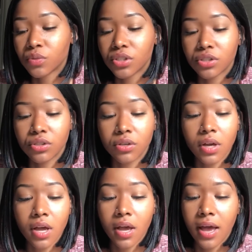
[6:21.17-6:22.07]
We still
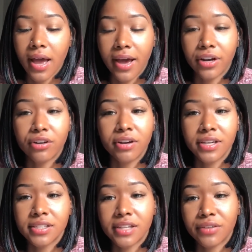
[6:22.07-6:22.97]
had a
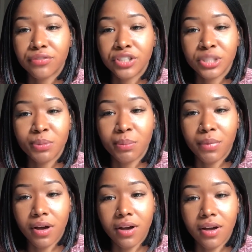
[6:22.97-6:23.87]
crazy like friendship and
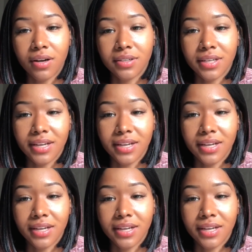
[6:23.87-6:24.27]
bond,